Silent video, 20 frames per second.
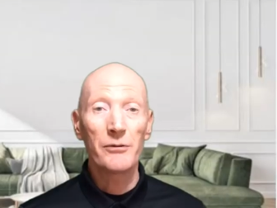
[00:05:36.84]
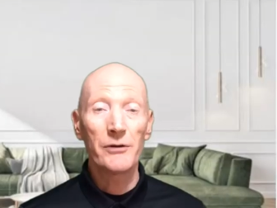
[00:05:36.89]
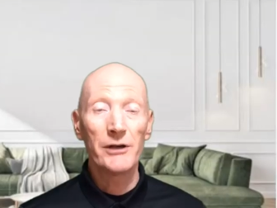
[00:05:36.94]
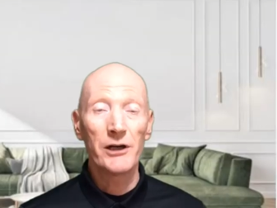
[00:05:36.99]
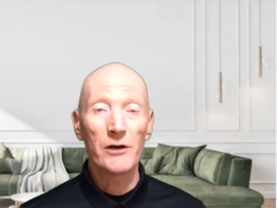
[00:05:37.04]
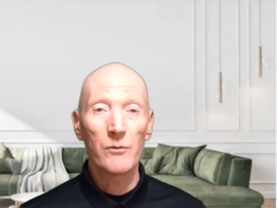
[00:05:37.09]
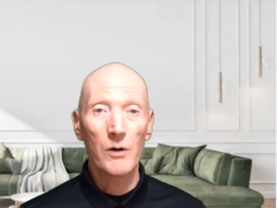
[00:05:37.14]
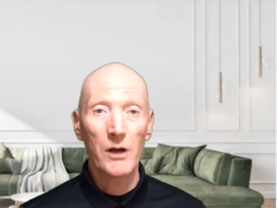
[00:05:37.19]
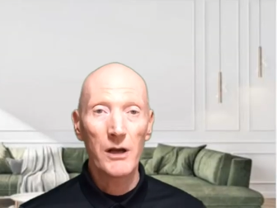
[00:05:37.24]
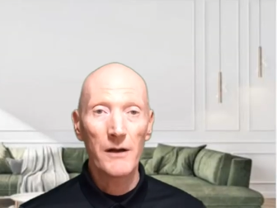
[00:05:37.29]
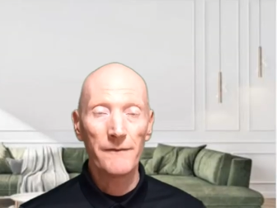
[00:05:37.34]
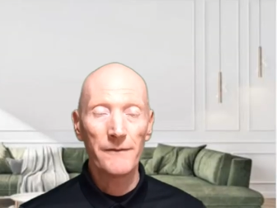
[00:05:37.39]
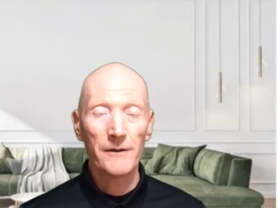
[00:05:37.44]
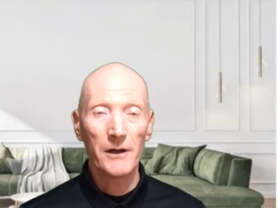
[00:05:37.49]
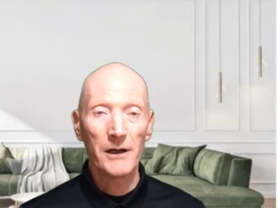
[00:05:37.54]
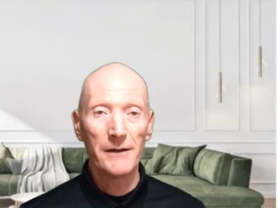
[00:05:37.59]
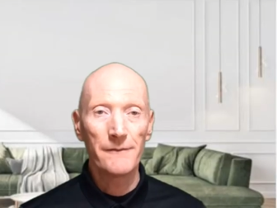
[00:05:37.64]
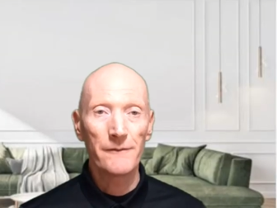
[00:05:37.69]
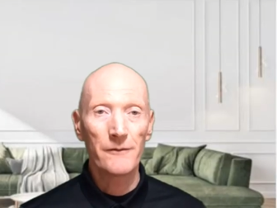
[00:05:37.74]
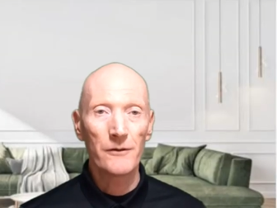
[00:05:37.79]

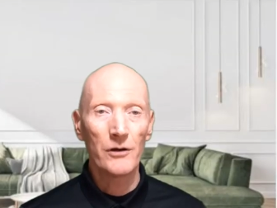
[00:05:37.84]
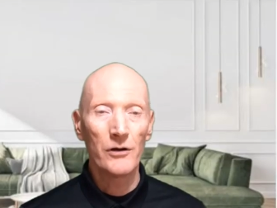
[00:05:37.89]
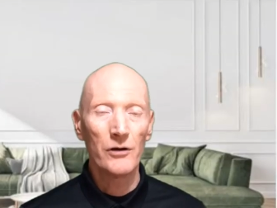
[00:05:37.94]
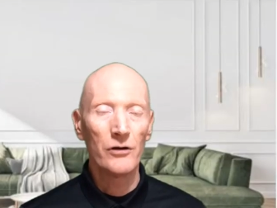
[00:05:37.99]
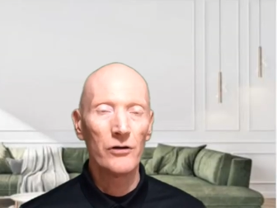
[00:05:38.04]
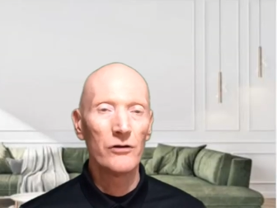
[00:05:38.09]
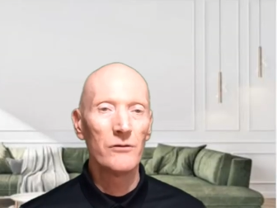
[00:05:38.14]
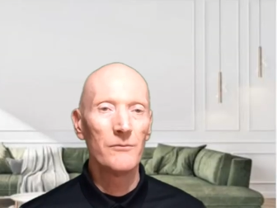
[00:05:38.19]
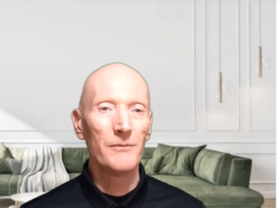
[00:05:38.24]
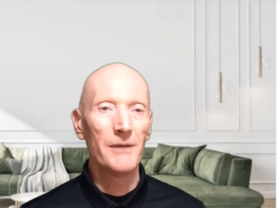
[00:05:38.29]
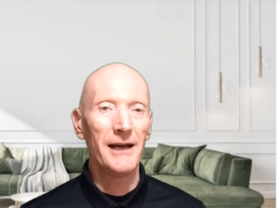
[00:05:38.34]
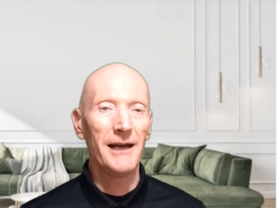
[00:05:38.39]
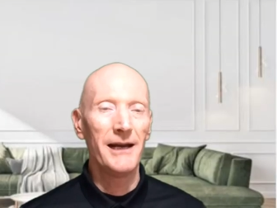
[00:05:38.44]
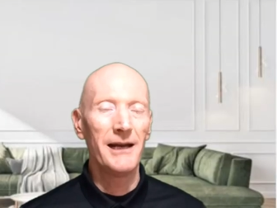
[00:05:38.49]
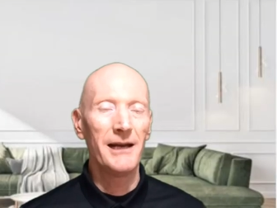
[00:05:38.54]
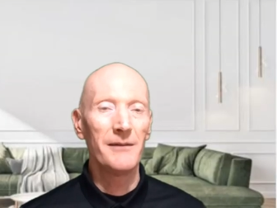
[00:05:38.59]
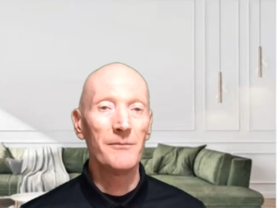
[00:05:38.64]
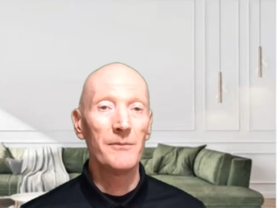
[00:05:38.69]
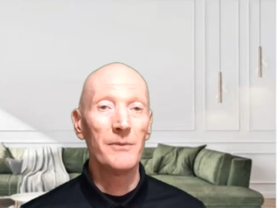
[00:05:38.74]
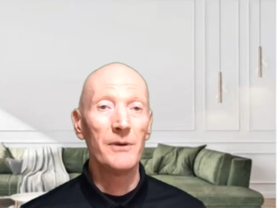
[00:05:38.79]
pre-qualified for a home
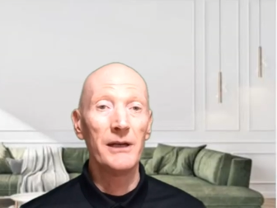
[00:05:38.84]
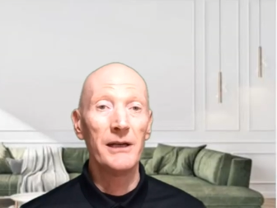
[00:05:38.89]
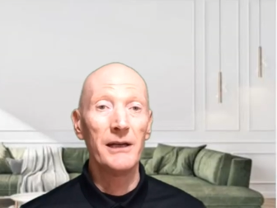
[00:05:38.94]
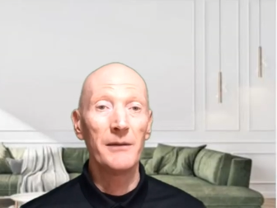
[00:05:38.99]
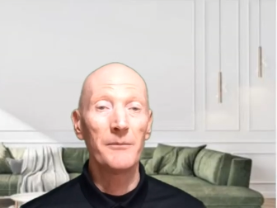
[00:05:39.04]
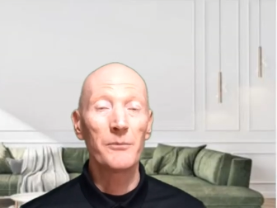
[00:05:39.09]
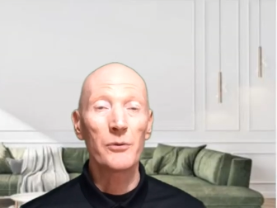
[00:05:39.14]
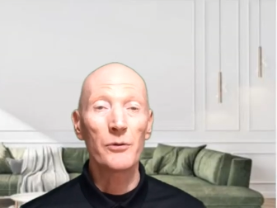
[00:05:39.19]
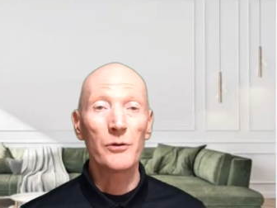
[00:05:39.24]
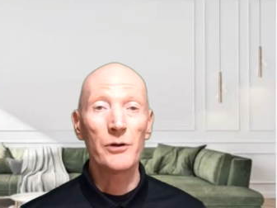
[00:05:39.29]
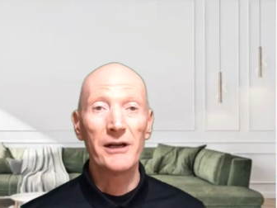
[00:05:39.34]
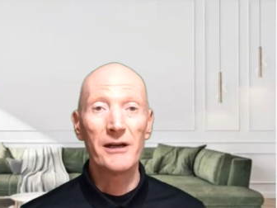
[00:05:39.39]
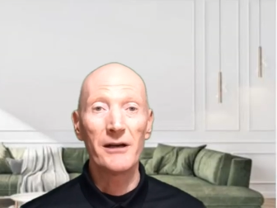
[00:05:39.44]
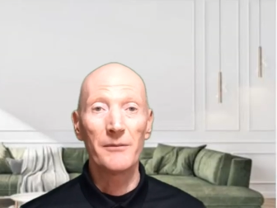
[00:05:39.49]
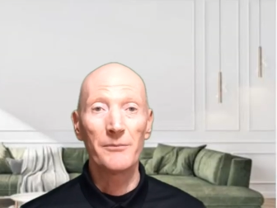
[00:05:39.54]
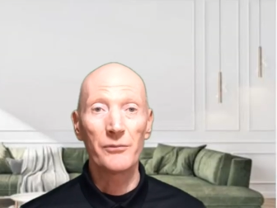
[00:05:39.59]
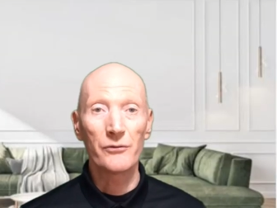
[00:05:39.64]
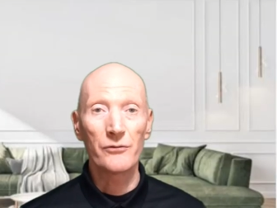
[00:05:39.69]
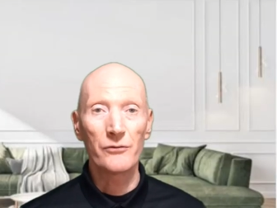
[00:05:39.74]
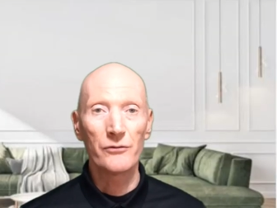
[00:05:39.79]
and being
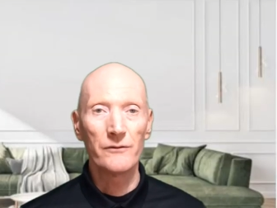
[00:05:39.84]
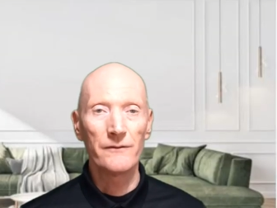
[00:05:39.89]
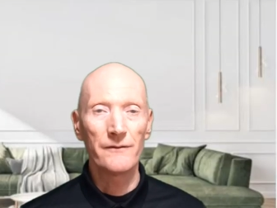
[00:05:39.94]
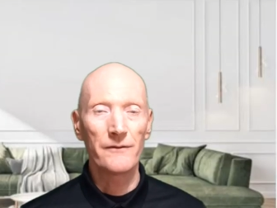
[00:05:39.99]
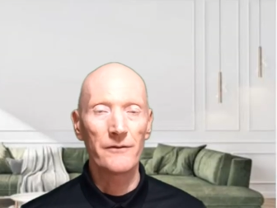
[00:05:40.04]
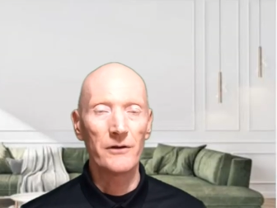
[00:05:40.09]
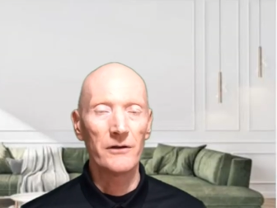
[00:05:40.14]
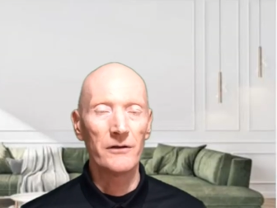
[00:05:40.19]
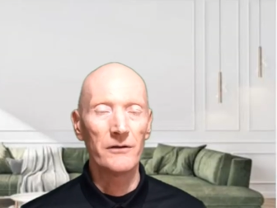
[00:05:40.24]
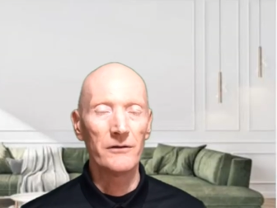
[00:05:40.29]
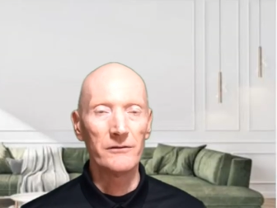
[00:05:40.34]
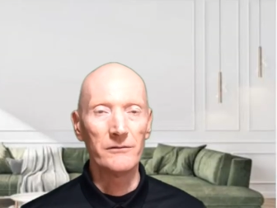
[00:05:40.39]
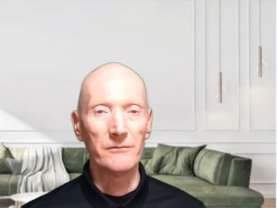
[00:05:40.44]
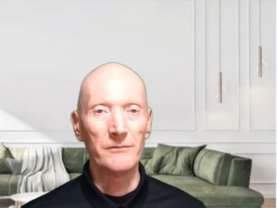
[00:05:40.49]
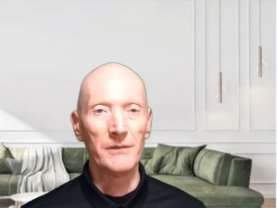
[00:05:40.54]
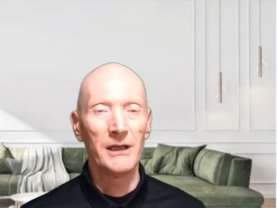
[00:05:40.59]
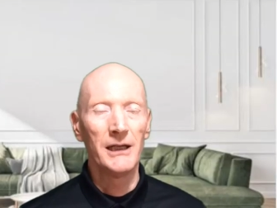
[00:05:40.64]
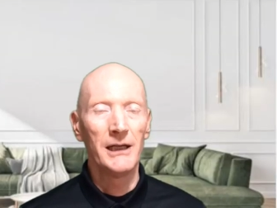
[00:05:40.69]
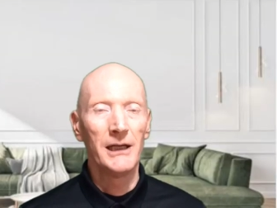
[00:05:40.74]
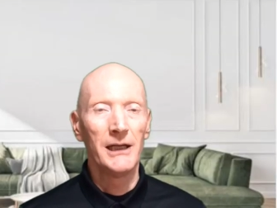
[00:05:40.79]
pre-approved for a
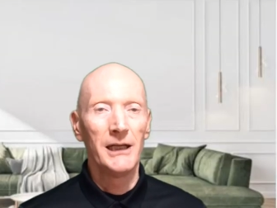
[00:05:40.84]
home?